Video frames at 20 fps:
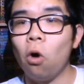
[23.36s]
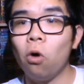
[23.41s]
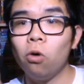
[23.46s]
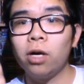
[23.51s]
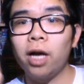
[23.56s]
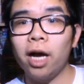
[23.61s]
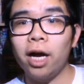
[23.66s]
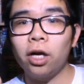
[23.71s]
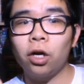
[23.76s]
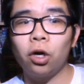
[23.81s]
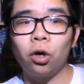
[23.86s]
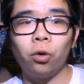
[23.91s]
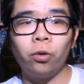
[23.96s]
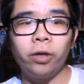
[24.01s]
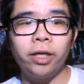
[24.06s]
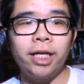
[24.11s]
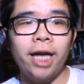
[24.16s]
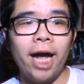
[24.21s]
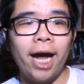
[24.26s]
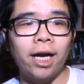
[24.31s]
Olga
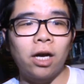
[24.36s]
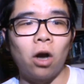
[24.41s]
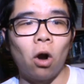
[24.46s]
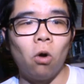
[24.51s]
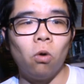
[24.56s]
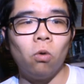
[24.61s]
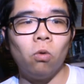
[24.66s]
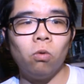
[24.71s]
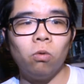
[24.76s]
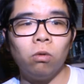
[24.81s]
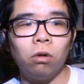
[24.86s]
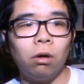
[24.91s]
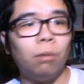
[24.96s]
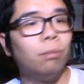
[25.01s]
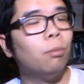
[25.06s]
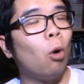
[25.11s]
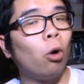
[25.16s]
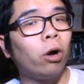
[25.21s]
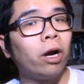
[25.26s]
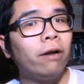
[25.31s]
Kurylenko,
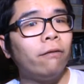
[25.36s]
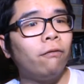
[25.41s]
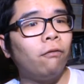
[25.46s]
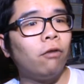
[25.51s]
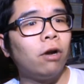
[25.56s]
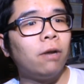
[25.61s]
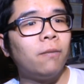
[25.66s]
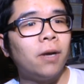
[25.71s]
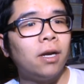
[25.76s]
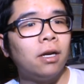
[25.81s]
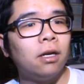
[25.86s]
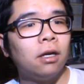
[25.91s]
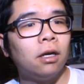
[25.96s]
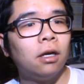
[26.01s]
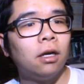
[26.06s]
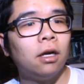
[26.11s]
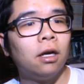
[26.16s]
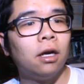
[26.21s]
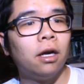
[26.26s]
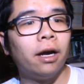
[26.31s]
Morgan Freeman,
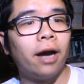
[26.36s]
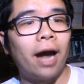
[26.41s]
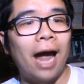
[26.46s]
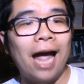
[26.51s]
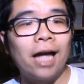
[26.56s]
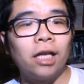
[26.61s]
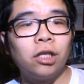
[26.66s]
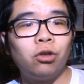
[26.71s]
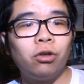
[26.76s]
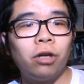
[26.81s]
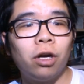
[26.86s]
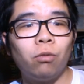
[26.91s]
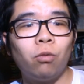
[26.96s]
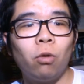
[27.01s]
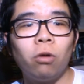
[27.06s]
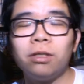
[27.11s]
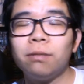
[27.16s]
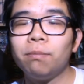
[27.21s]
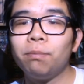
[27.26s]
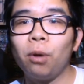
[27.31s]
Andrea
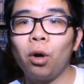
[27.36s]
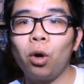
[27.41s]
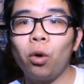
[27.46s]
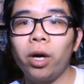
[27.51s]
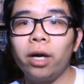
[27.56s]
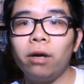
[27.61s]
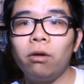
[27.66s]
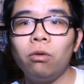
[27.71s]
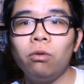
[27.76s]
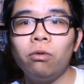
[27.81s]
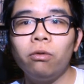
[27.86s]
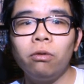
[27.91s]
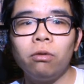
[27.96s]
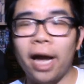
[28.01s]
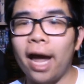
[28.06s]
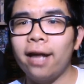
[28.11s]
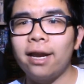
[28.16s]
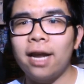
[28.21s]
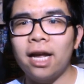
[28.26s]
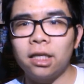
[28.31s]
Riseborough,
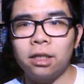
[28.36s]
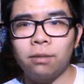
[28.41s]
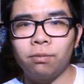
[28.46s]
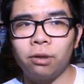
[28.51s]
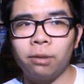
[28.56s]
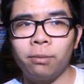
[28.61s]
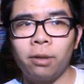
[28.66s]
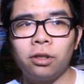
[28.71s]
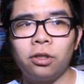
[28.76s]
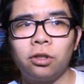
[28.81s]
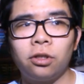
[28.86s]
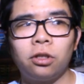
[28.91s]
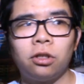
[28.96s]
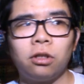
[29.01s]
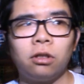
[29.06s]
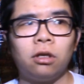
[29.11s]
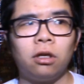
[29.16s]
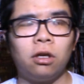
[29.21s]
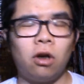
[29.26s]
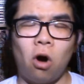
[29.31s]
and that's pretty much
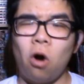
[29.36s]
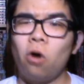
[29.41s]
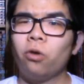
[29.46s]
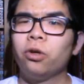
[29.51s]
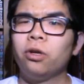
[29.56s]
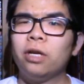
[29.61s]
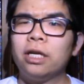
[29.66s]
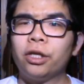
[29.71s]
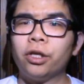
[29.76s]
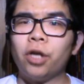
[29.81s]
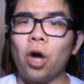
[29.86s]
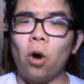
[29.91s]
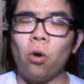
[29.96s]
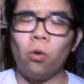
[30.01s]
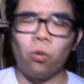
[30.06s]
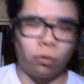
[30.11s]
all you need to know.